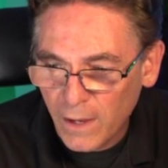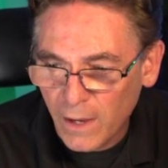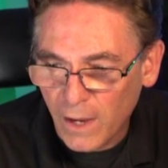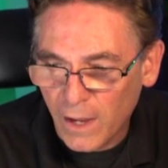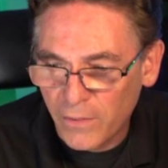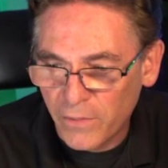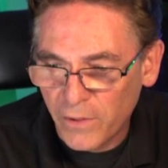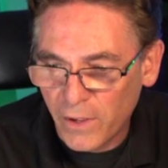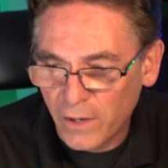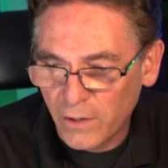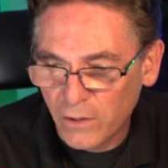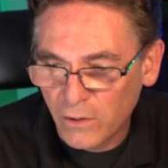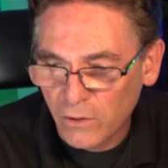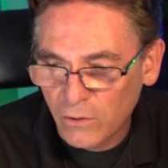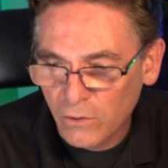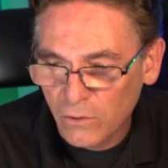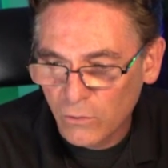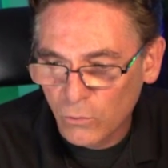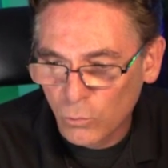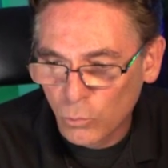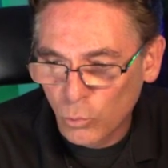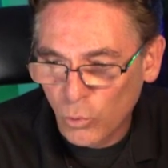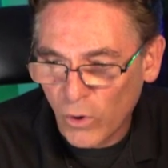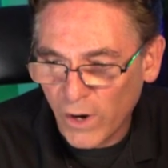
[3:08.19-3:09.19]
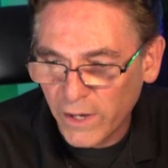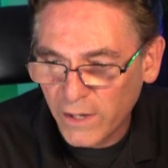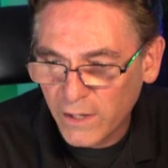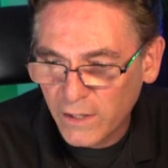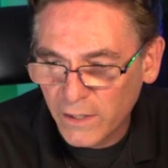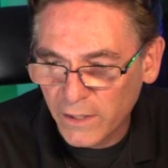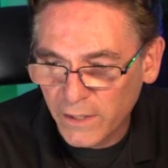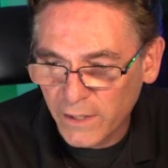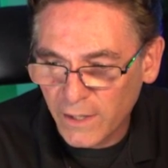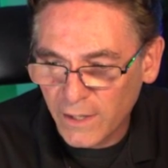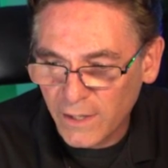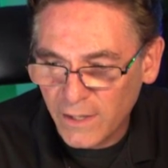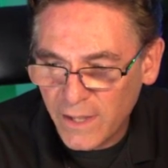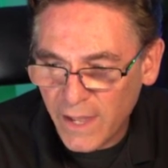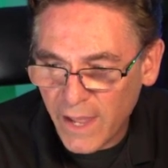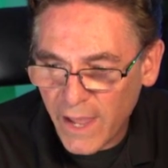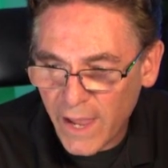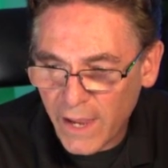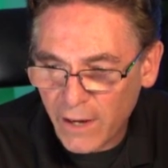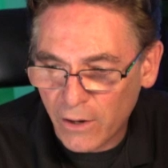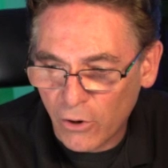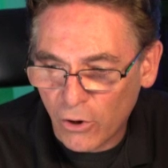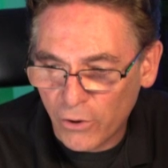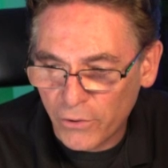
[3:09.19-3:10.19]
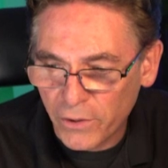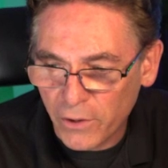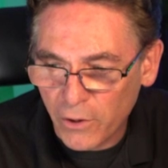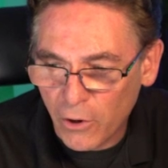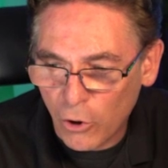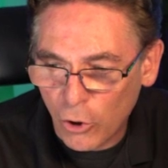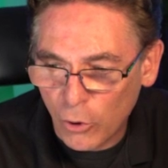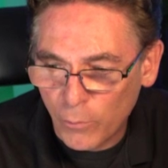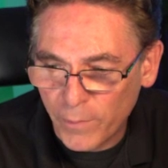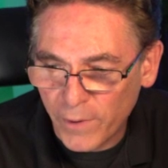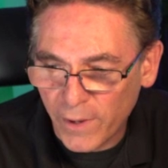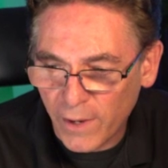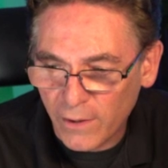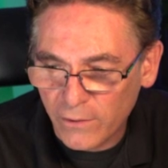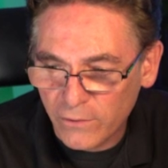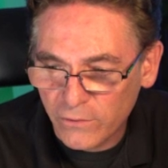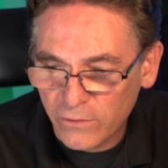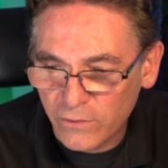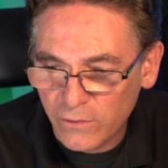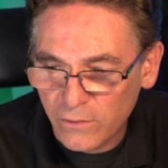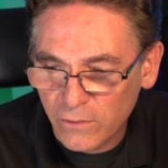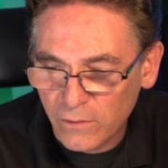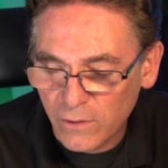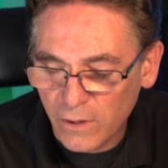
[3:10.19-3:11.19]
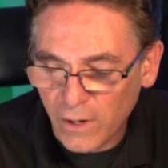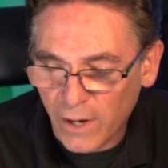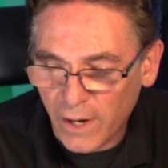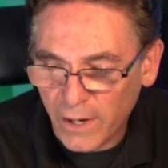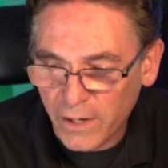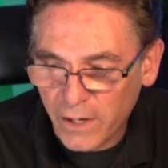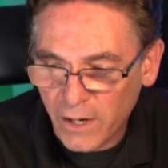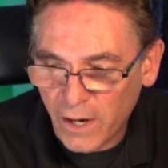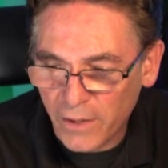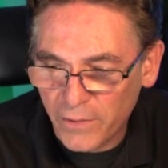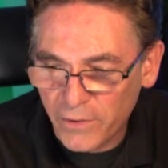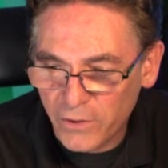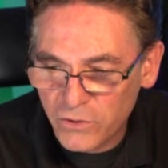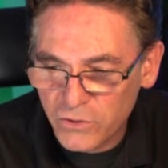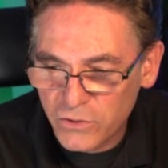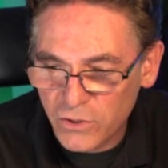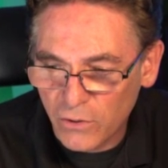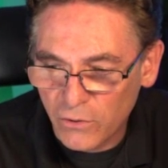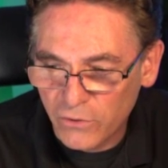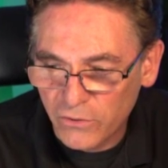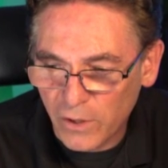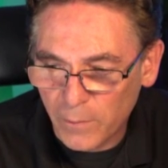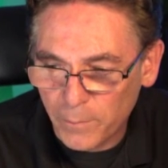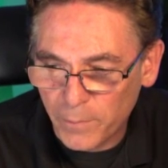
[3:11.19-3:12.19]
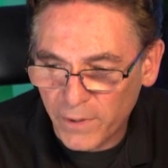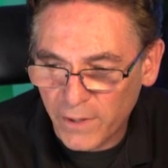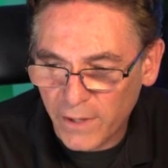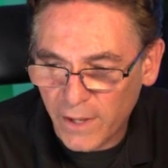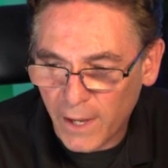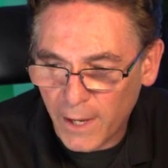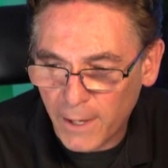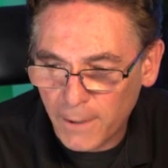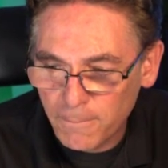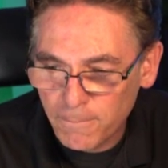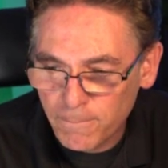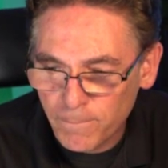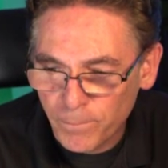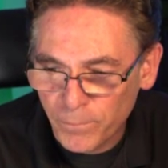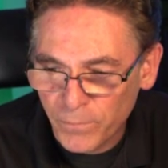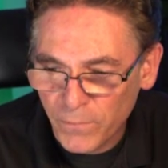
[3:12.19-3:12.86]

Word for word: and then right click again on the OBS icon that shows up again